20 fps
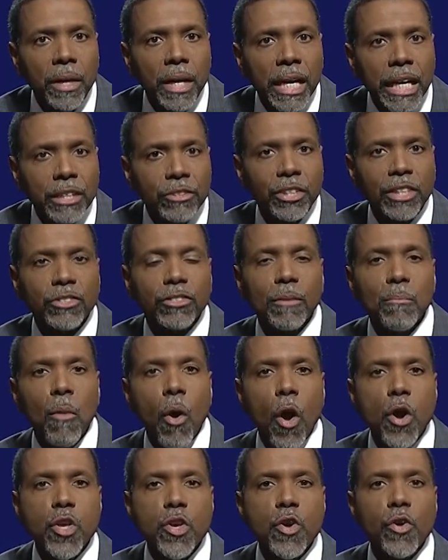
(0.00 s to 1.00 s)
He says, the
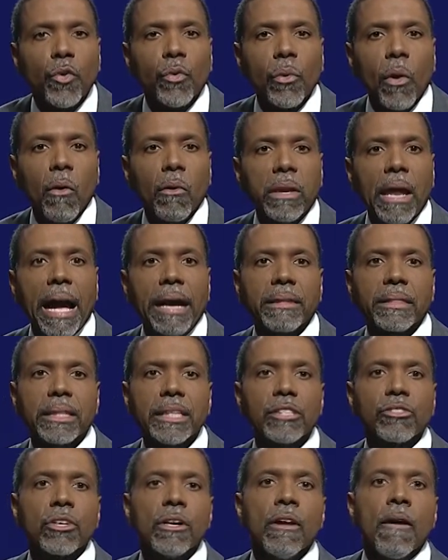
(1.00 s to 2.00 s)
more you grow like
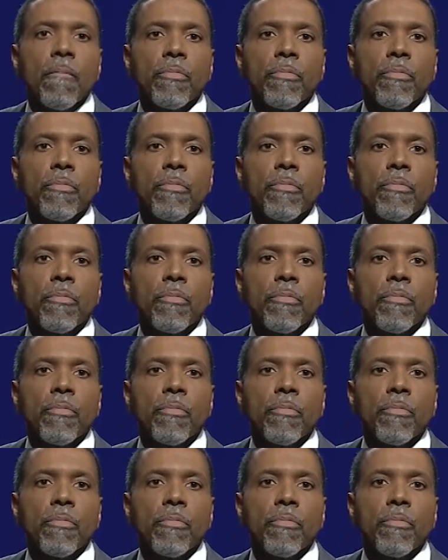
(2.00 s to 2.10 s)
this,